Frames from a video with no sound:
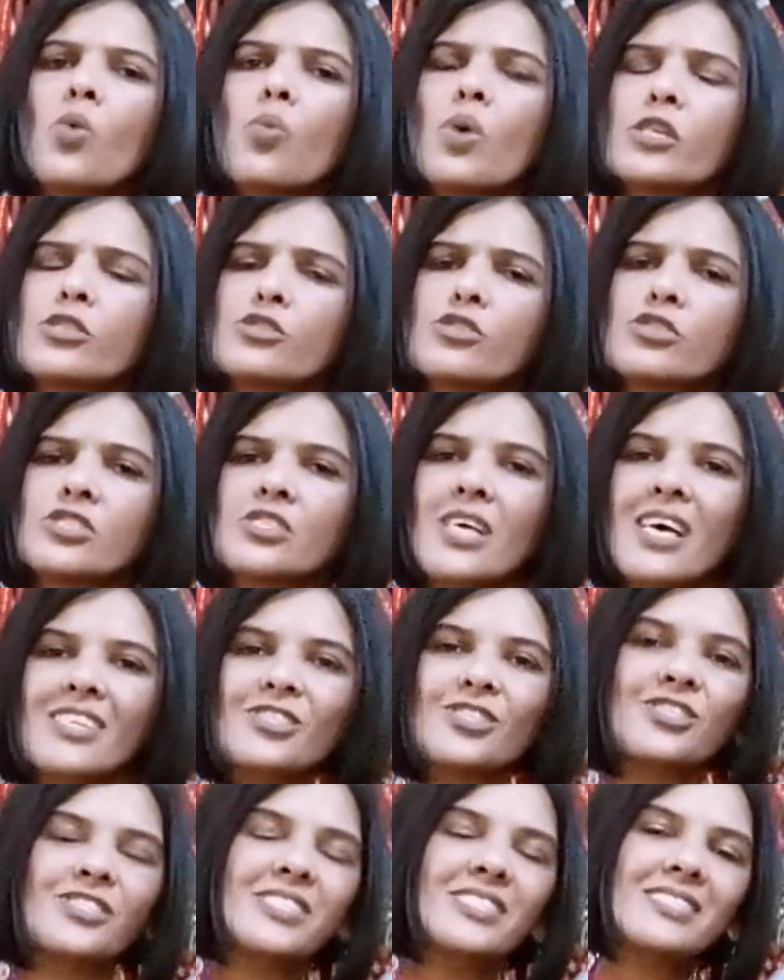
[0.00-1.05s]
Want to
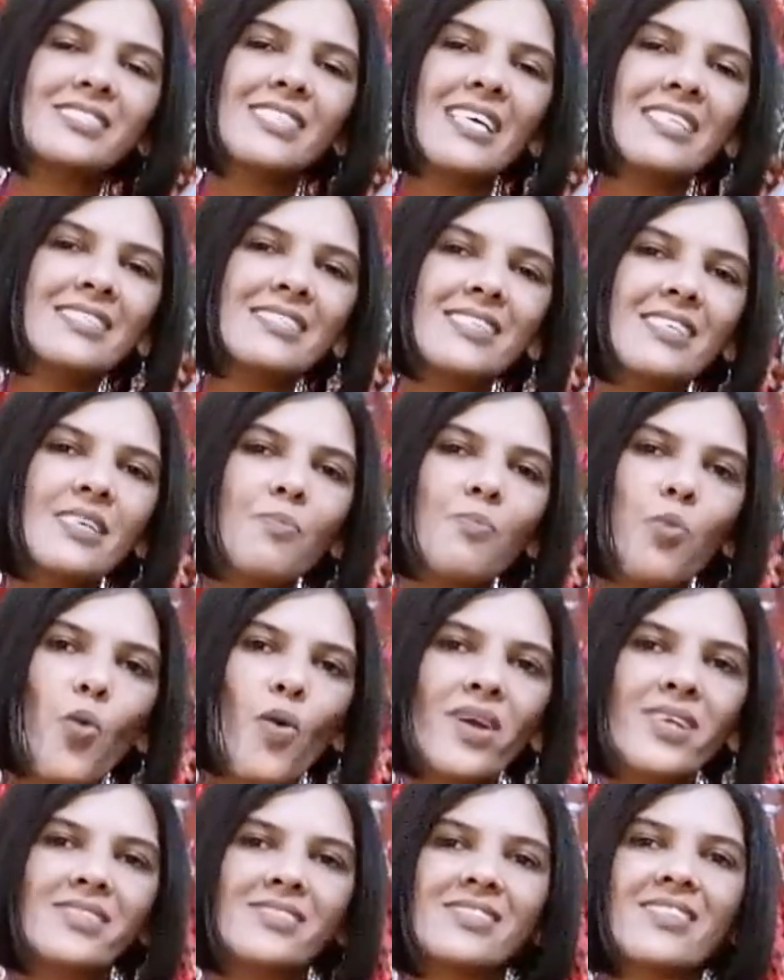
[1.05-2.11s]
touch the sensory
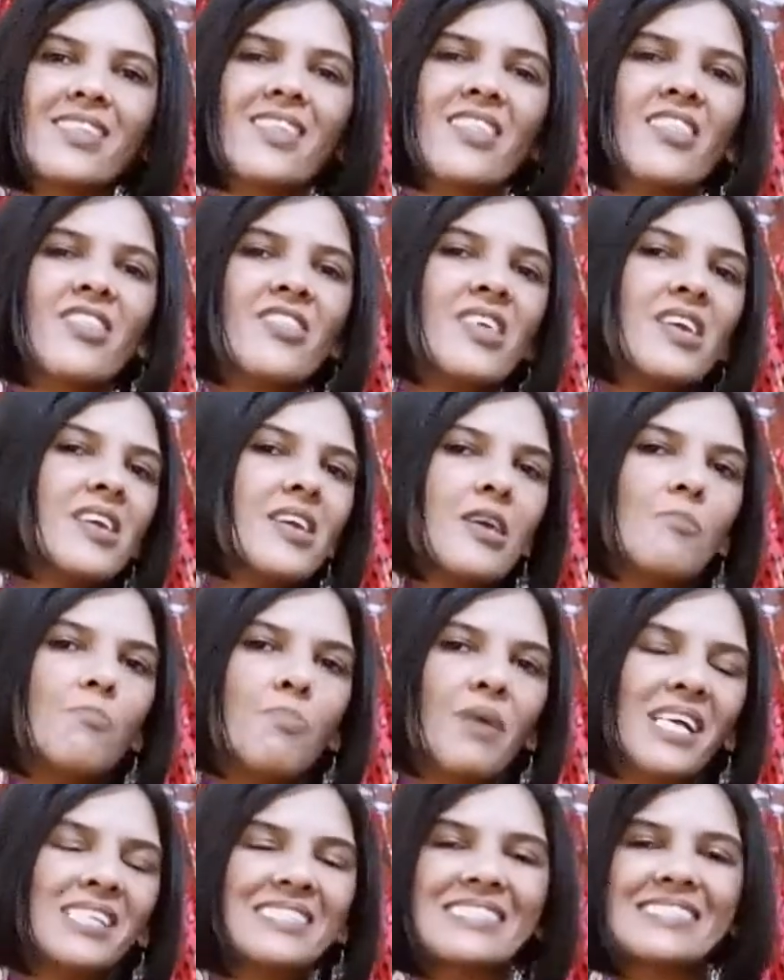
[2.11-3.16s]
points, the thinking
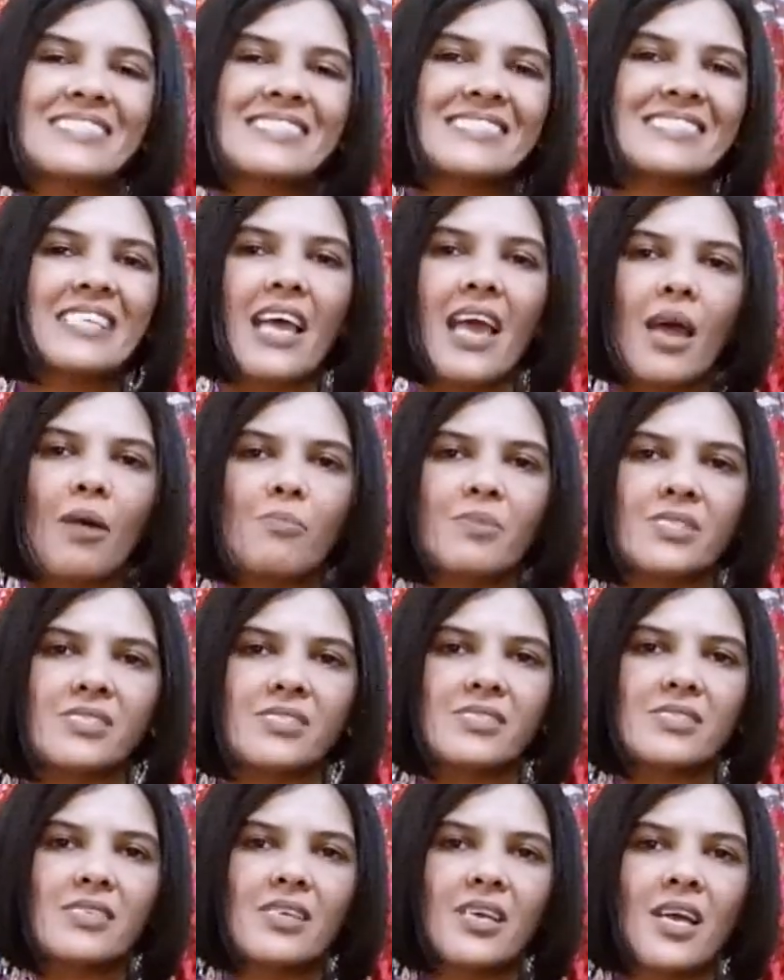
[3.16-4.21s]
patterns, the
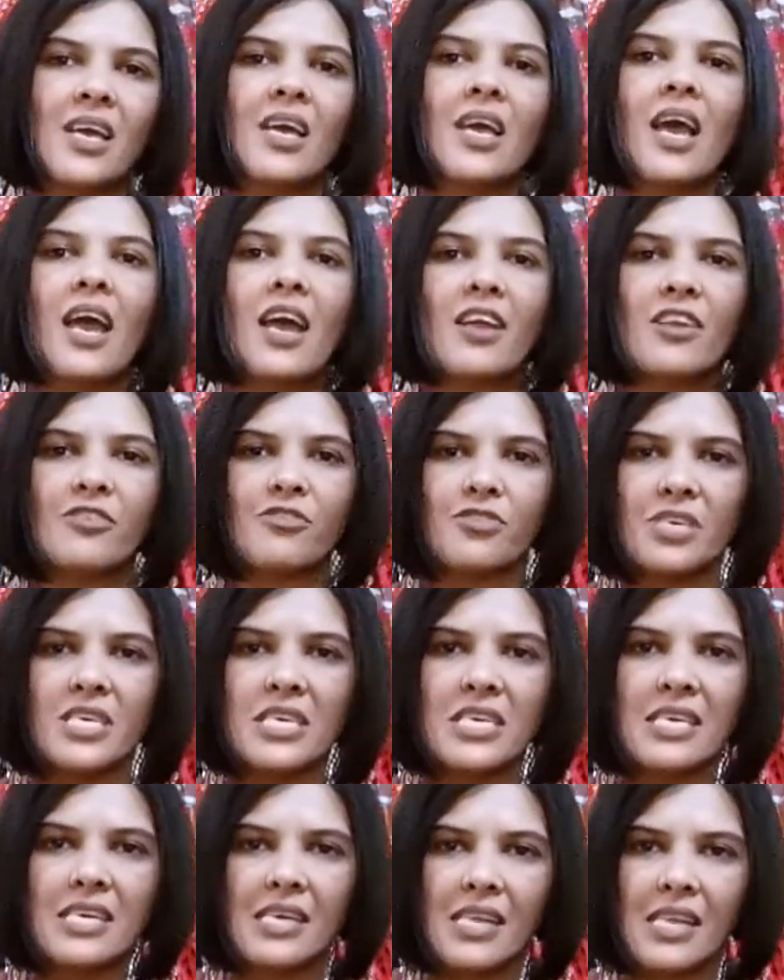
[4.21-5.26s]
habits, and
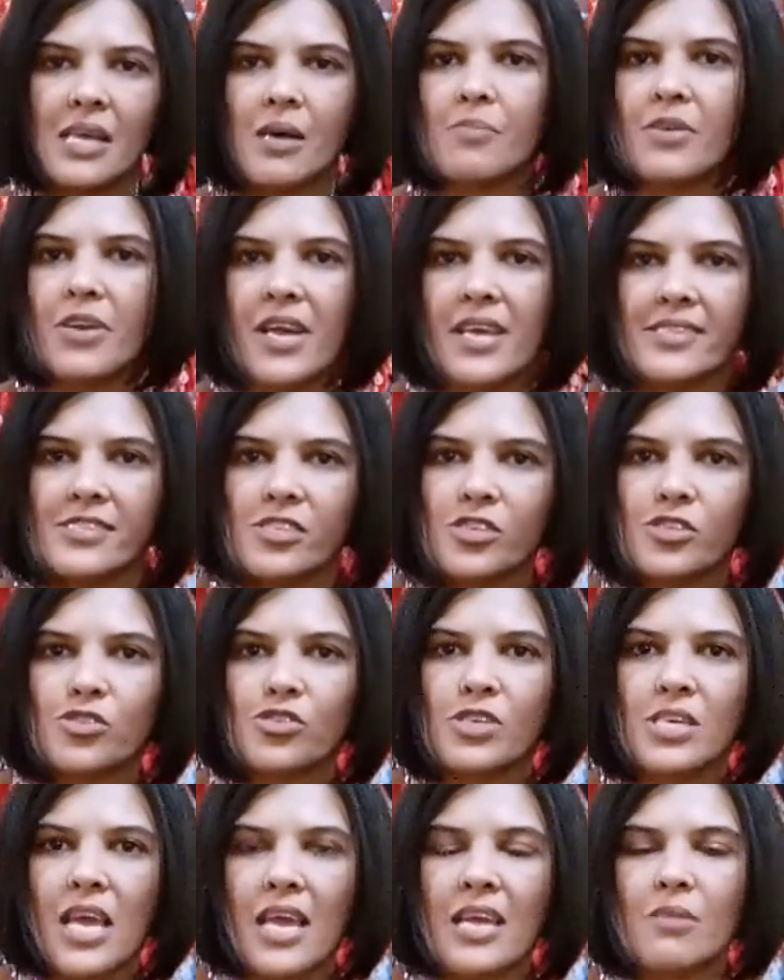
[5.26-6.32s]
re-calibrate
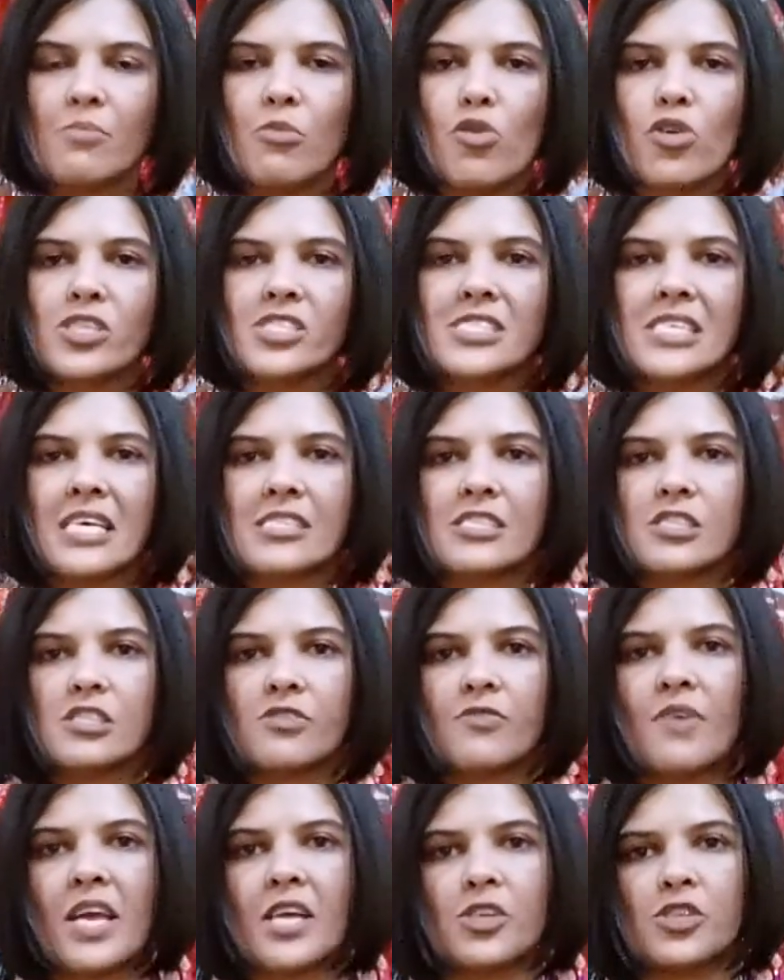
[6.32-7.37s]
to gain more
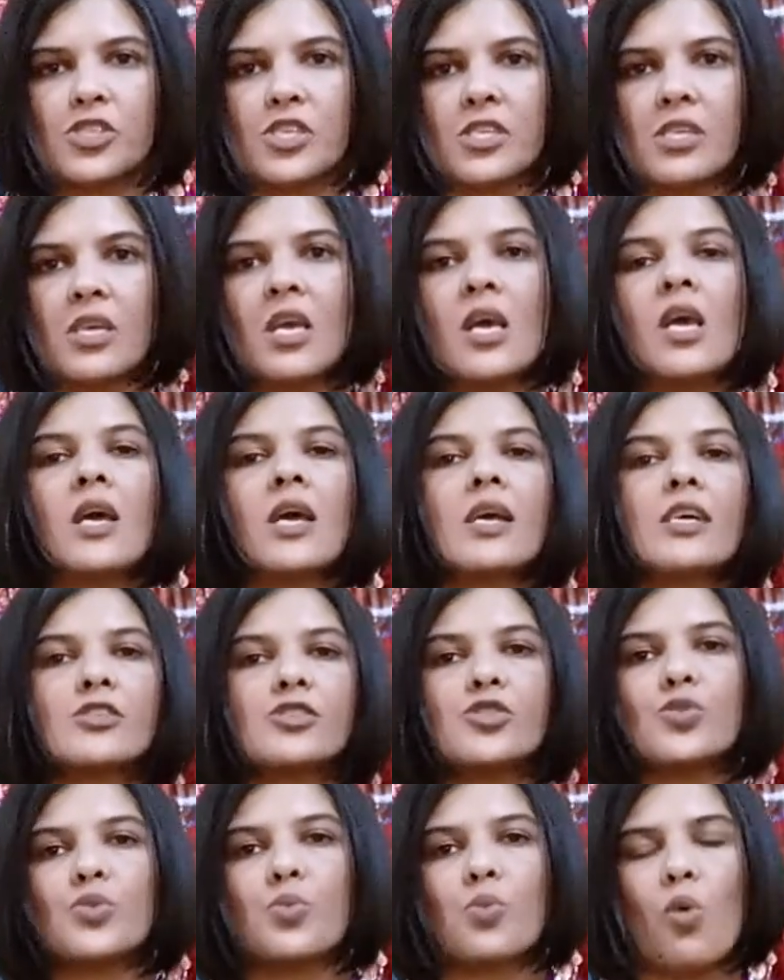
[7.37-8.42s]
satisfaction
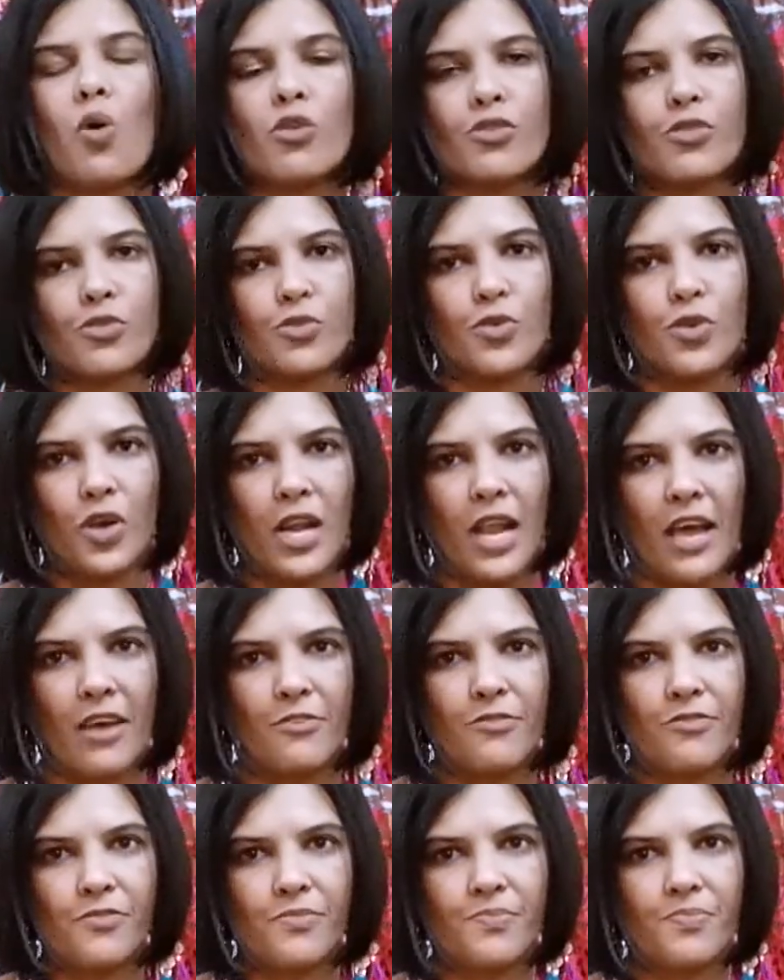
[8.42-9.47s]
as you walk through your
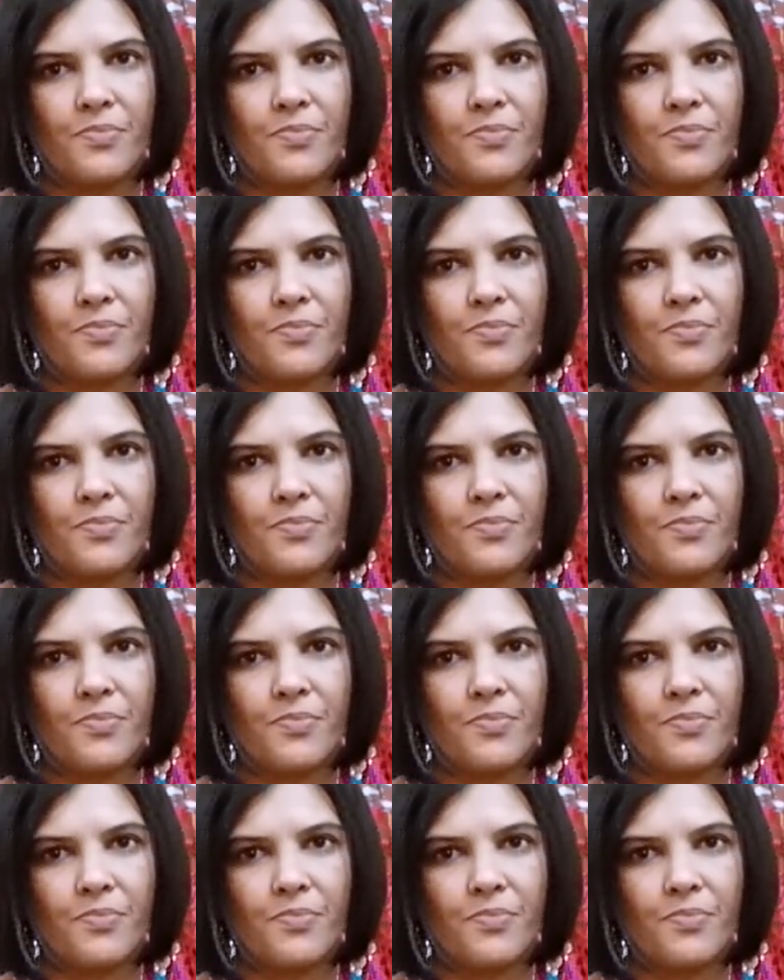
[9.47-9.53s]
life?